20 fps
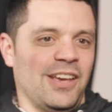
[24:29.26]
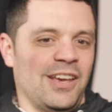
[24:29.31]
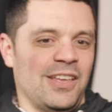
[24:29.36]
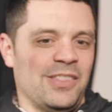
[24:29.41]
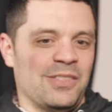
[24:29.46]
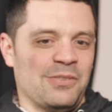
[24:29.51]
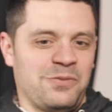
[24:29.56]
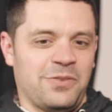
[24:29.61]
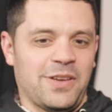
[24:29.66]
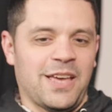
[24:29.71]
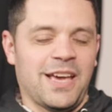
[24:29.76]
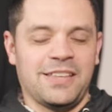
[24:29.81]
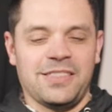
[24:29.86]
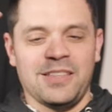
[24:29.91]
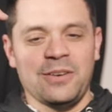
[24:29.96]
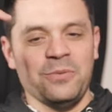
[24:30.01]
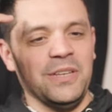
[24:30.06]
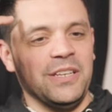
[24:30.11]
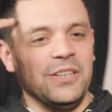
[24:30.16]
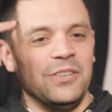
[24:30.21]
and the fact
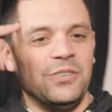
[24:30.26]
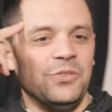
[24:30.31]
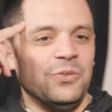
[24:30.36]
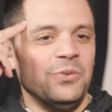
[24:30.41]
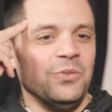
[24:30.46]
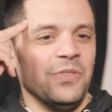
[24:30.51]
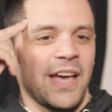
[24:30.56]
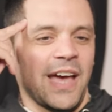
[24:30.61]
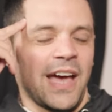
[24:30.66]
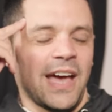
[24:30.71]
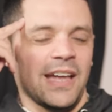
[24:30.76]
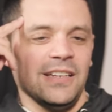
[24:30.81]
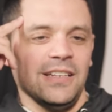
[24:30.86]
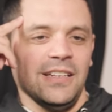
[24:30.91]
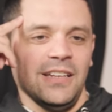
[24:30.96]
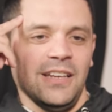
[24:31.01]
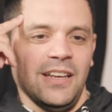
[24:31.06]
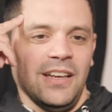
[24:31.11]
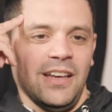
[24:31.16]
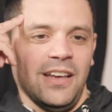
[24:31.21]
that we can do that,
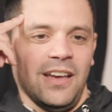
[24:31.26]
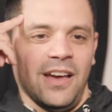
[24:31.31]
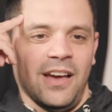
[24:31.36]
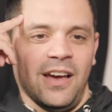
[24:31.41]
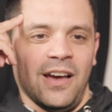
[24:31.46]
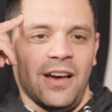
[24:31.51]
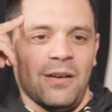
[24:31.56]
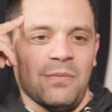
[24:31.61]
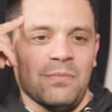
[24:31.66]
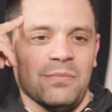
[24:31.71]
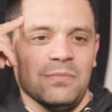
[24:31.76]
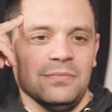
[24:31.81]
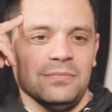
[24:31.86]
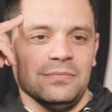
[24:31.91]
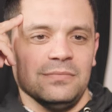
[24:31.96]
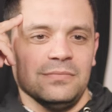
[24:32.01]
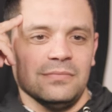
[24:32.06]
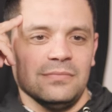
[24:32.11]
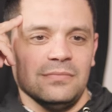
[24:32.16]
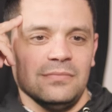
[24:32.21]
um,
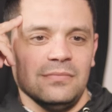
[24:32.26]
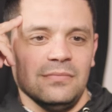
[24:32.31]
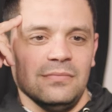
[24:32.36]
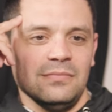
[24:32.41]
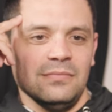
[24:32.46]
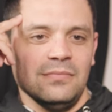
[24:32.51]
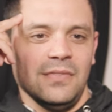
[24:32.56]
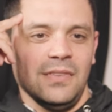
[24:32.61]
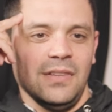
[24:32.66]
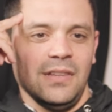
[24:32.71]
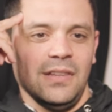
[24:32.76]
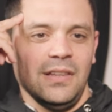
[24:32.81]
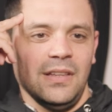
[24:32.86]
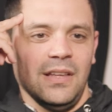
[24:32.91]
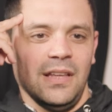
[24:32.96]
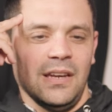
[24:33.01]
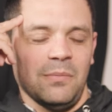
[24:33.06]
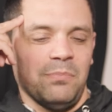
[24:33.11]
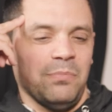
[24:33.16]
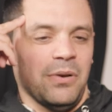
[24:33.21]

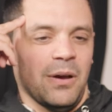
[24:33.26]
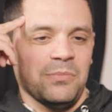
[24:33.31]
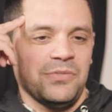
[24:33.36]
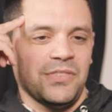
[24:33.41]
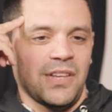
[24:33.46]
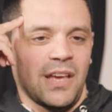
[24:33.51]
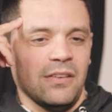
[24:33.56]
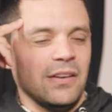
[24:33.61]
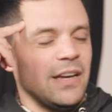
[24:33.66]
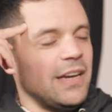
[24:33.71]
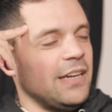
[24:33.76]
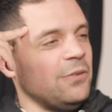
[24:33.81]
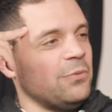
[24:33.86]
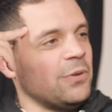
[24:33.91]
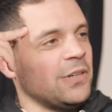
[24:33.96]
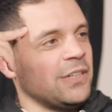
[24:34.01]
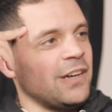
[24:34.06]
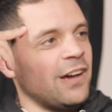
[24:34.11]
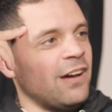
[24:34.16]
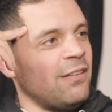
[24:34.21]
and it pumps out
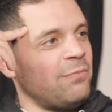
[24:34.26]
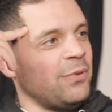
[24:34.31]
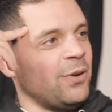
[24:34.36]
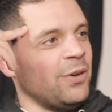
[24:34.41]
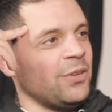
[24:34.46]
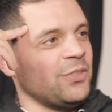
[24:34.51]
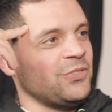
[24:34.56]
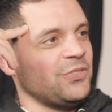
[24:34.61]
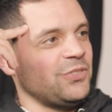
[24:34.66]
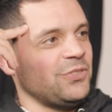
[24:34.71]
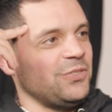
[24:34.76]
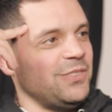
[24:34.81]
81 golf balls